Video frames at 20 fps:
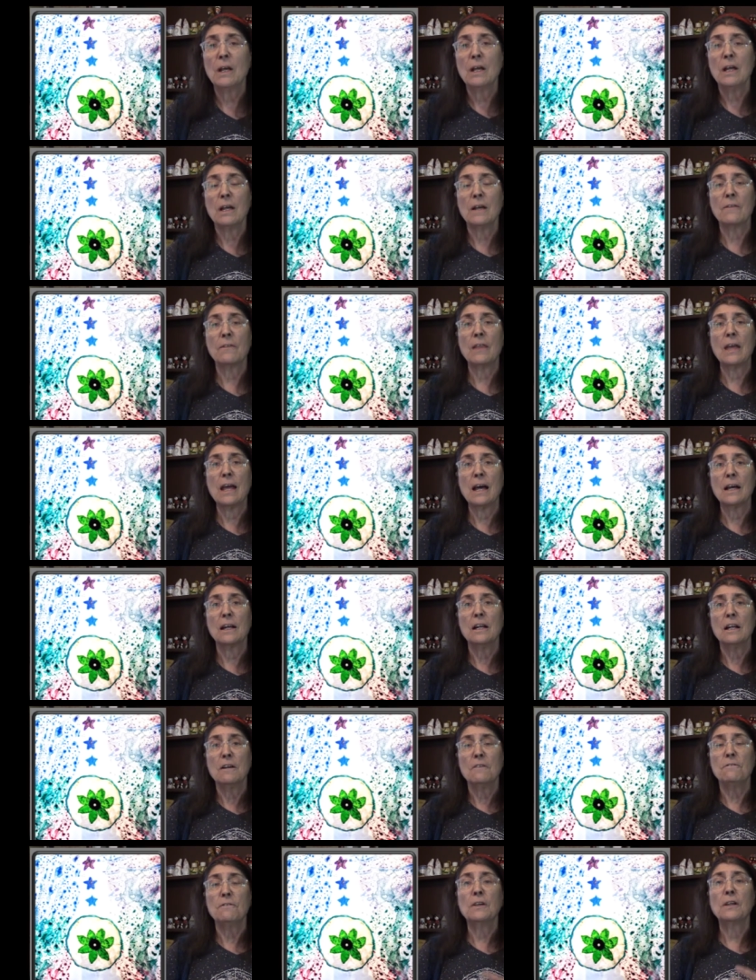And that
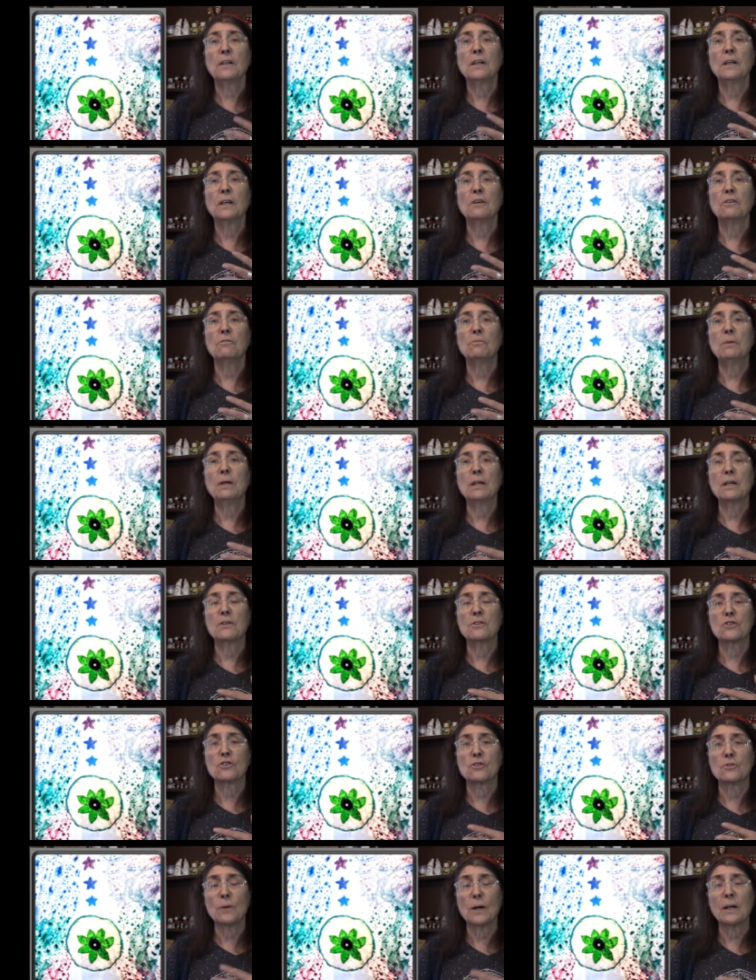feeling of being
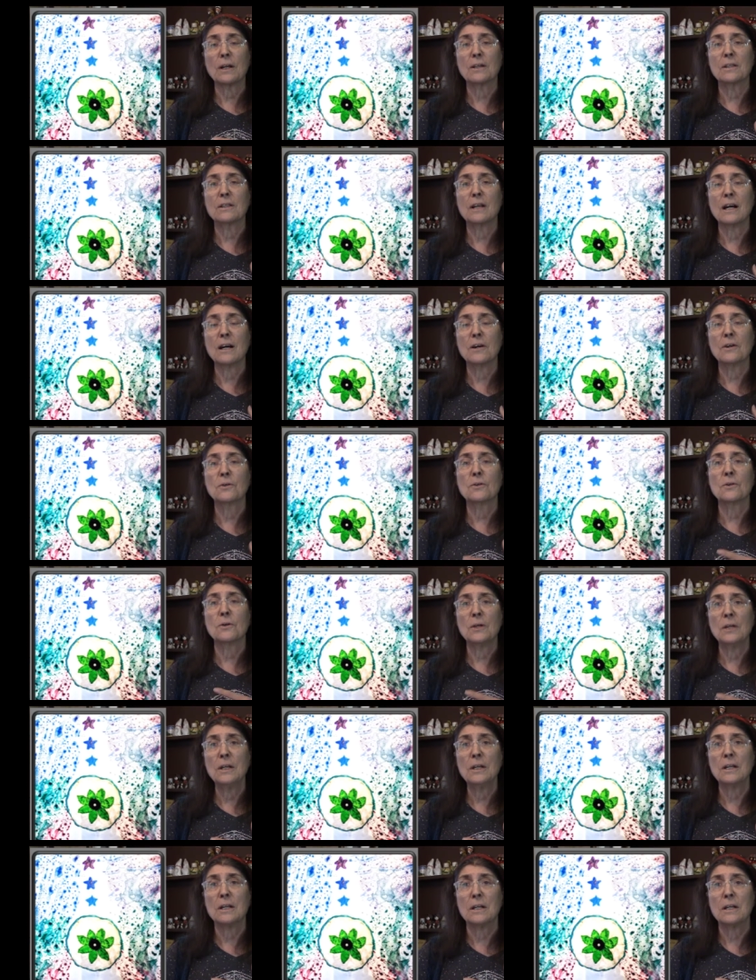struck down or
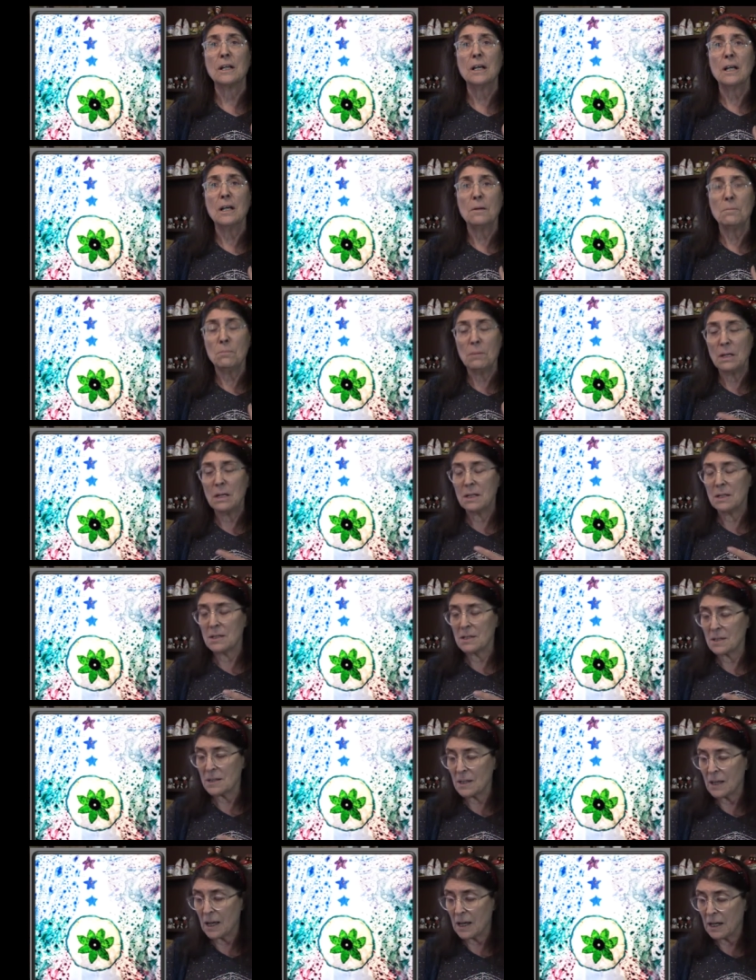hit
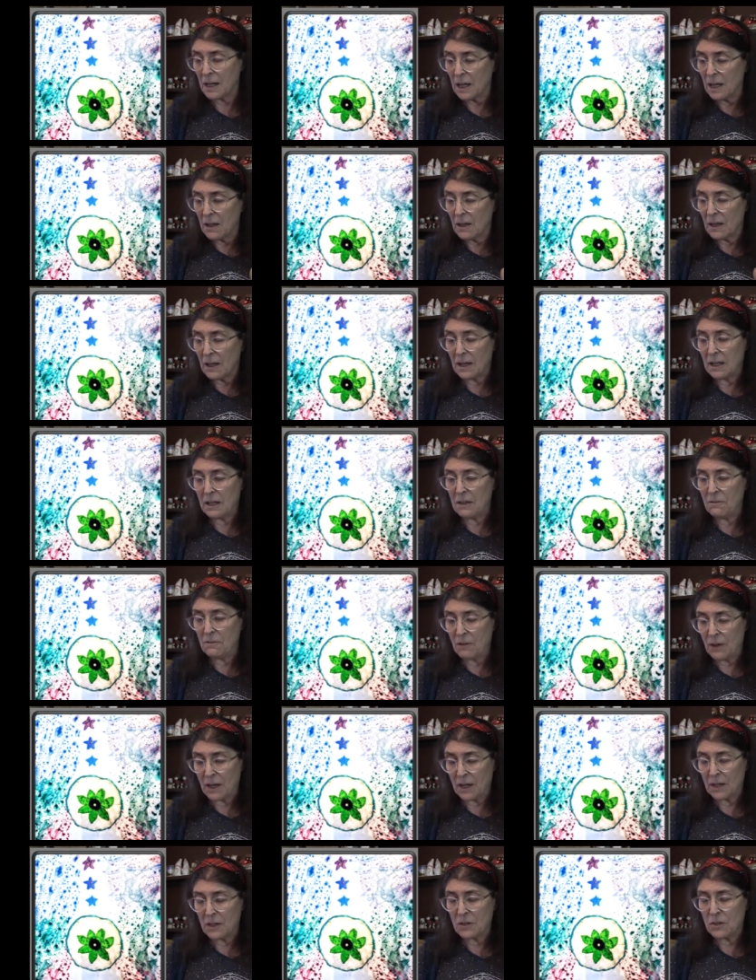means that an
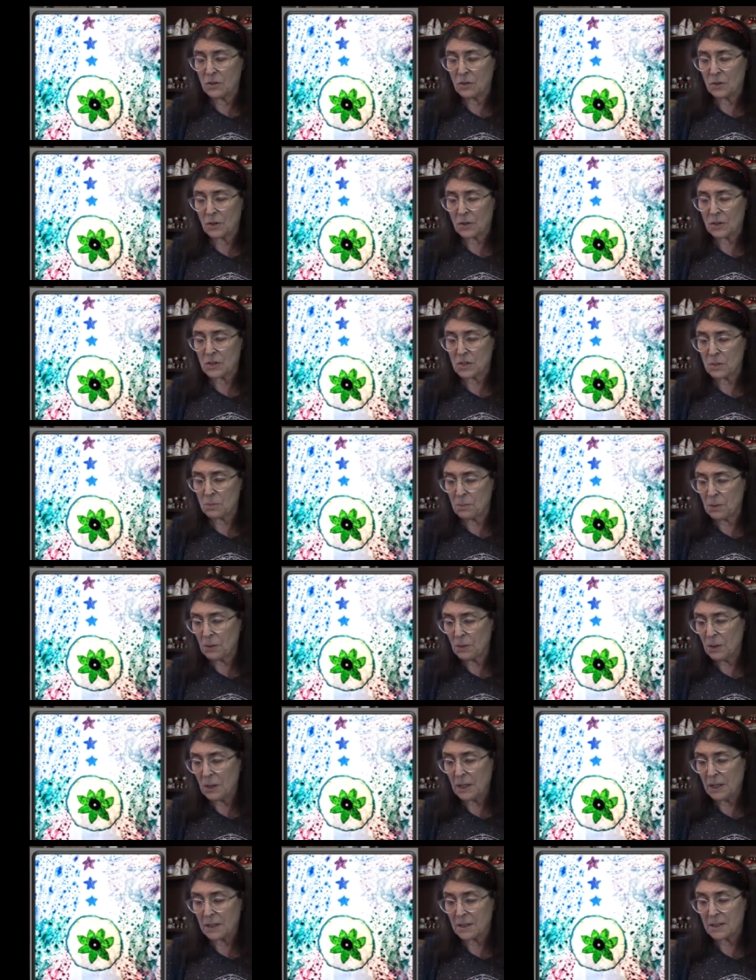event or
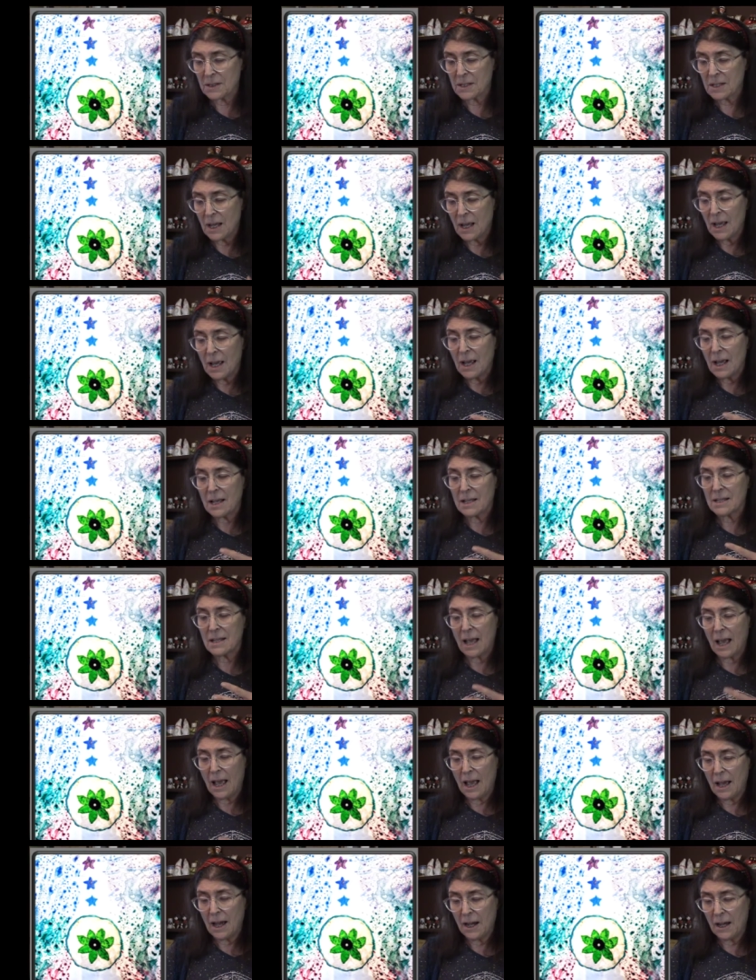experience has
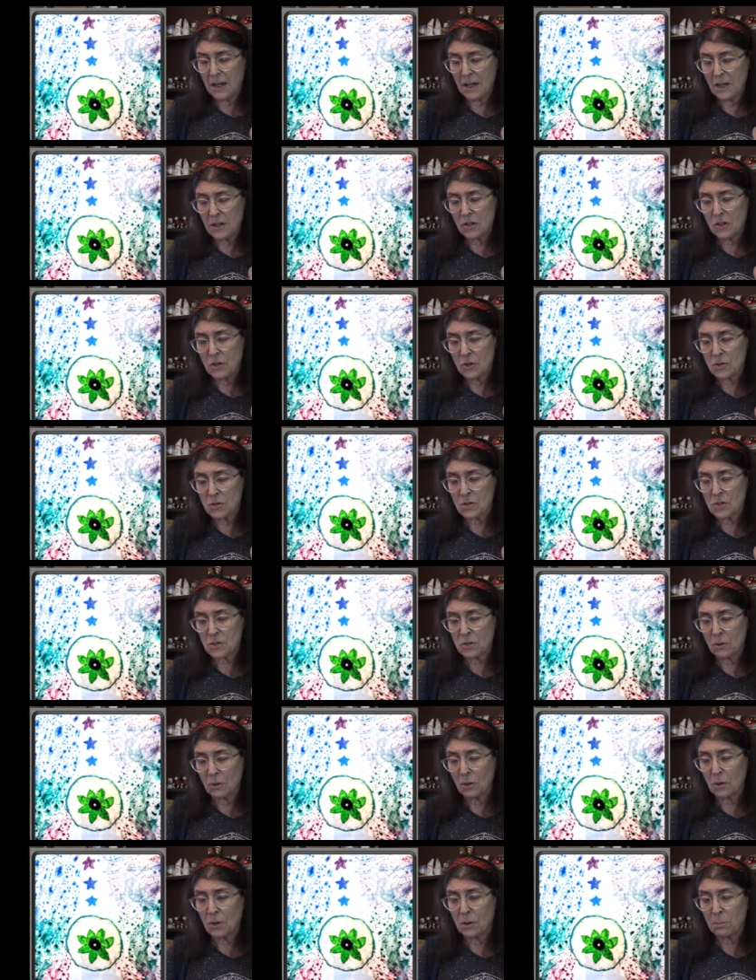hit your
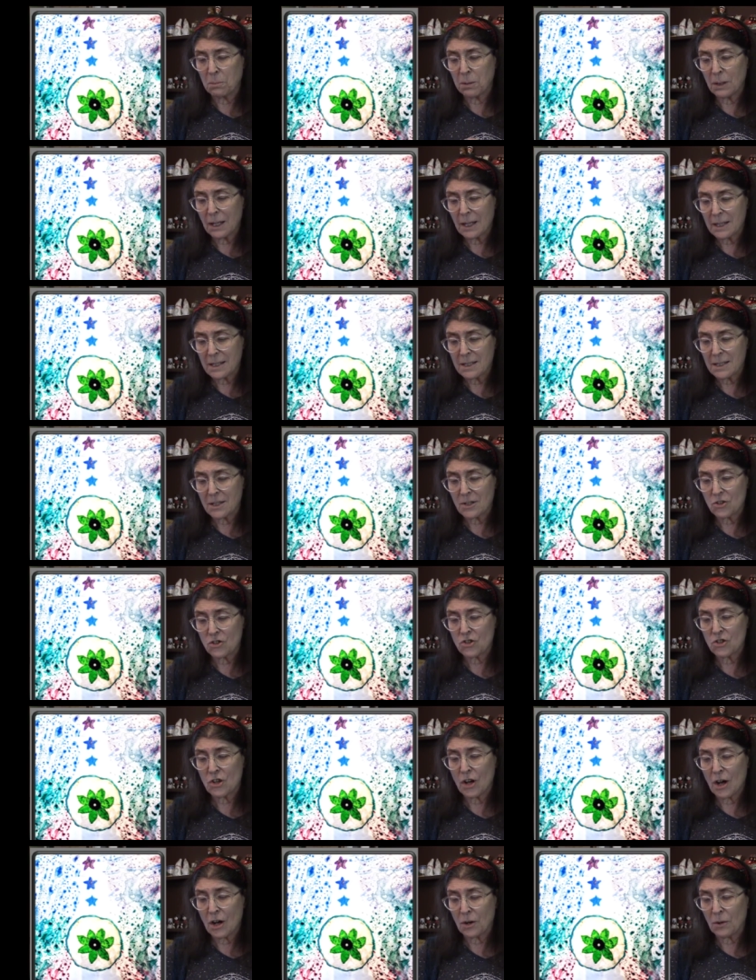solar plexus
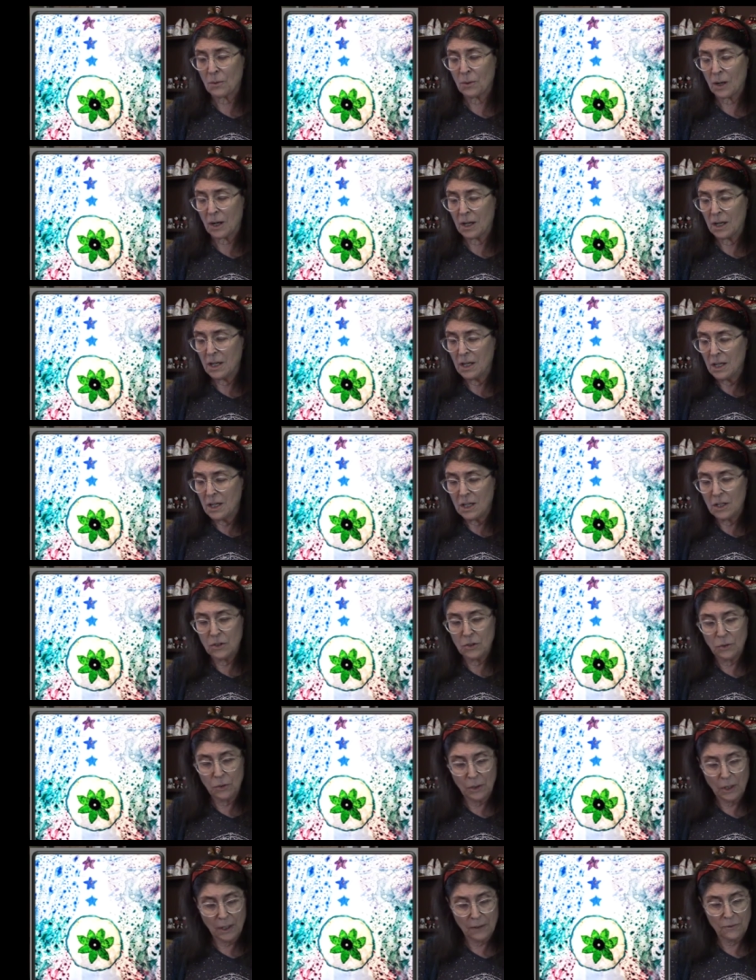chakra and
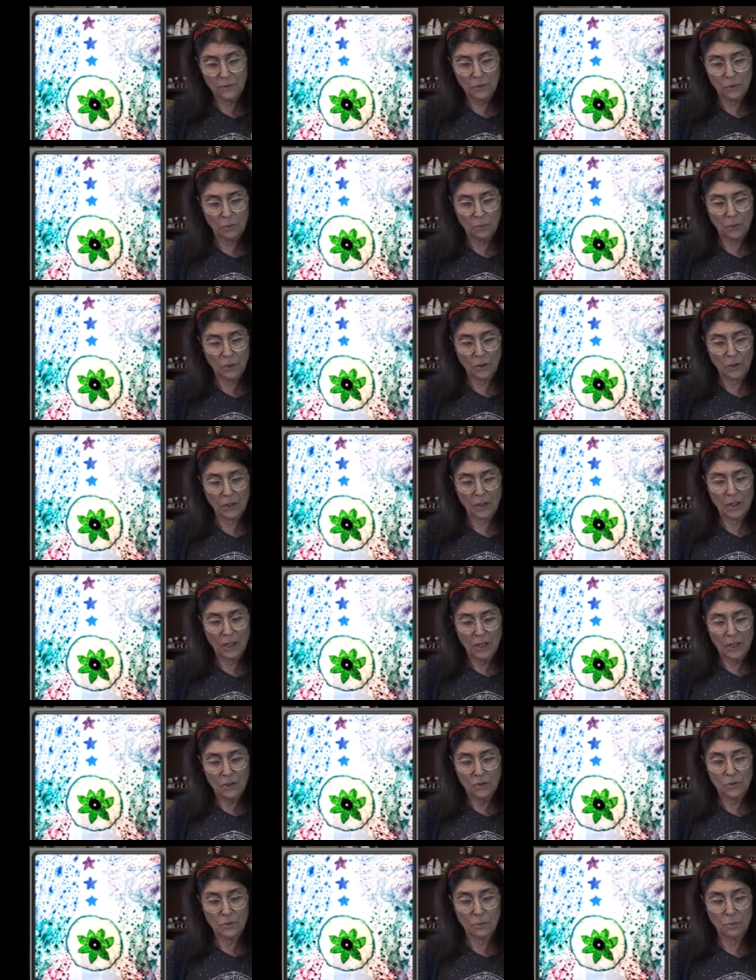you have to work
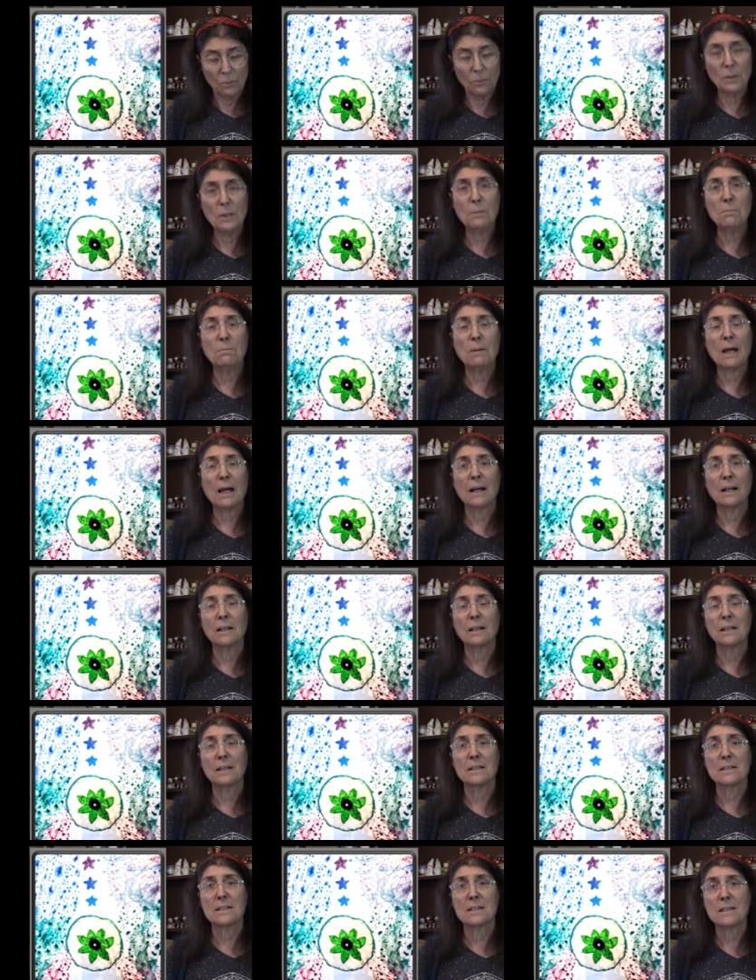to
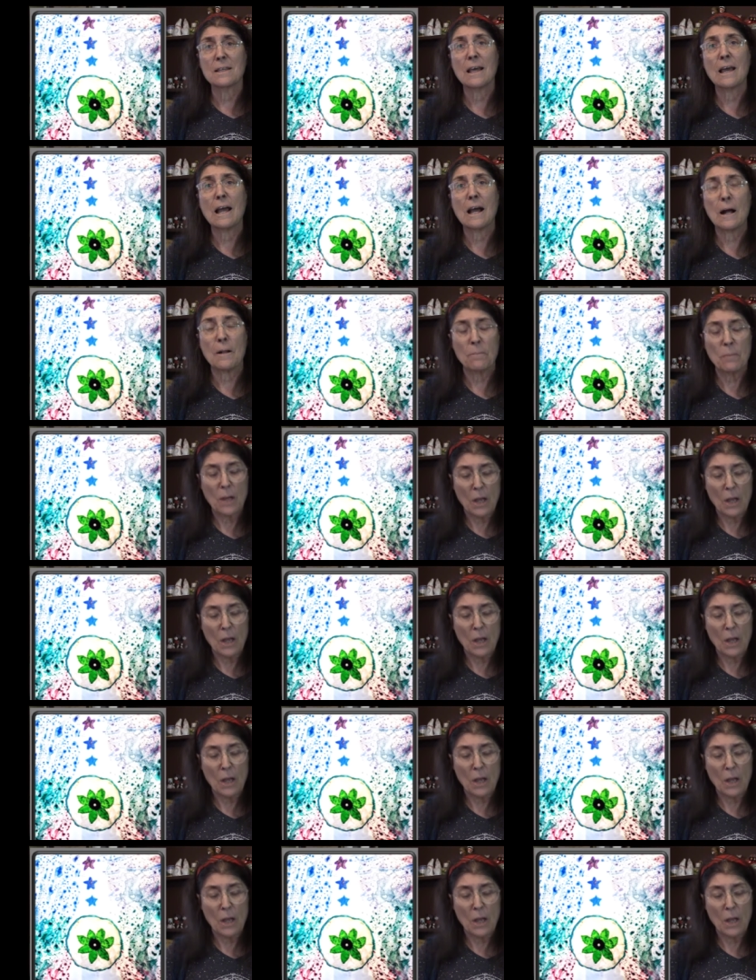rebalance that.